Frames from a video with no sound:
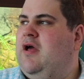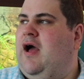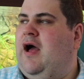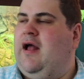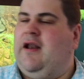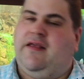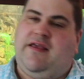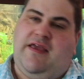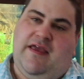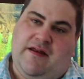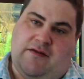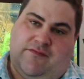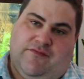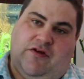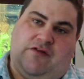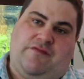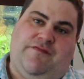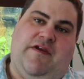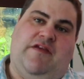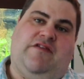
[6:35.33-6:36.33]
and again I've
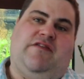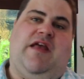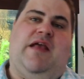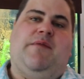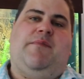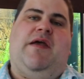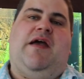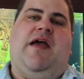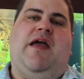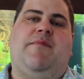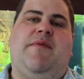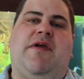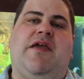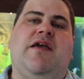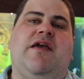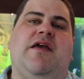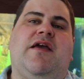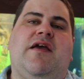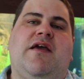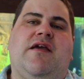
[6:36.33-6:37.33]
got fish tank behind me
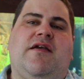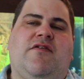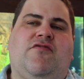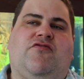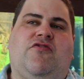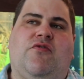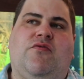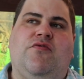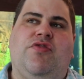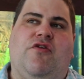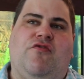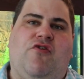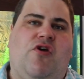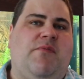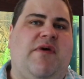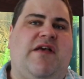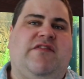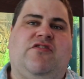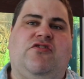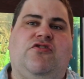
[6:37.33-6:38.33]
so the
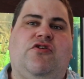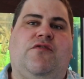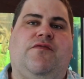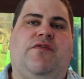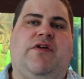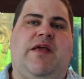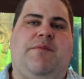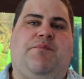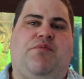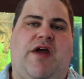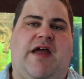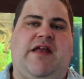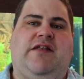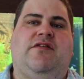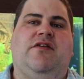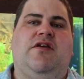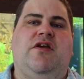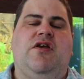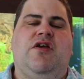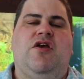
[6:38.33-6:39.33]
room isn't overly
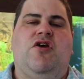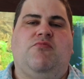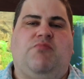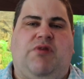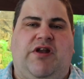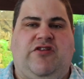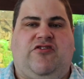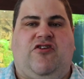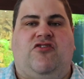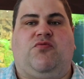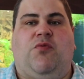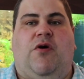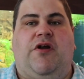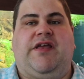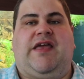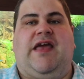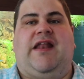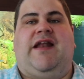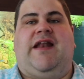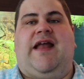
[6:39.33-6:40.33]
bright but I just
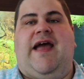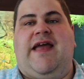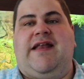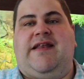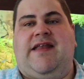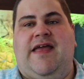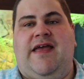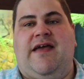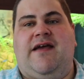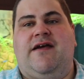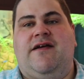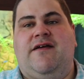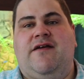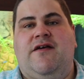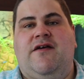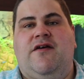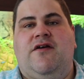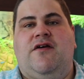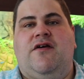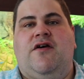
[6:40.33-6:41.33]
want to get an idea
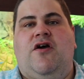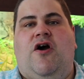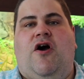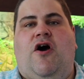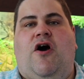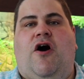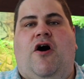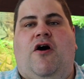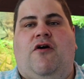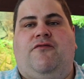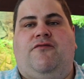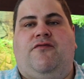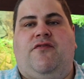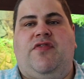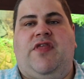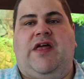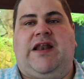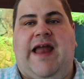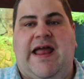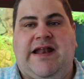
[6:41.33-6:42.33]

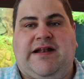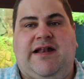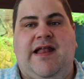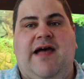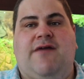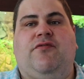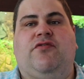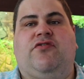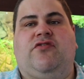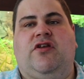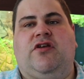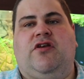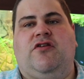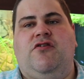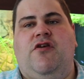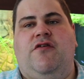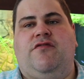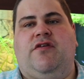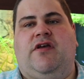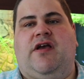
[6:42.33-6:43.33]
of the light level so I
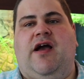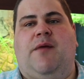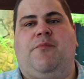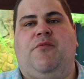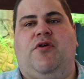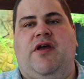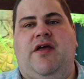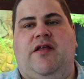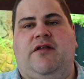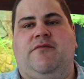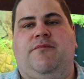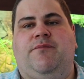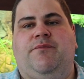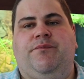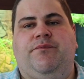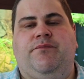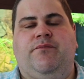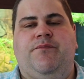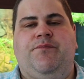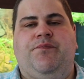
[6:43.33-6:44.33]
can use the camera in
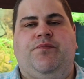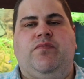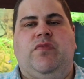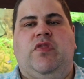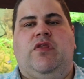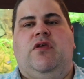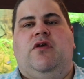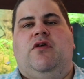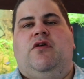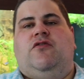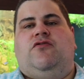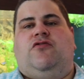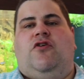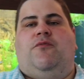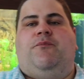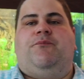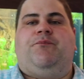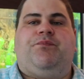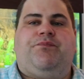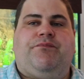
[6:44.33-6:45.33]

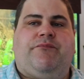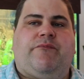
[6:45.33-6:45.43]
so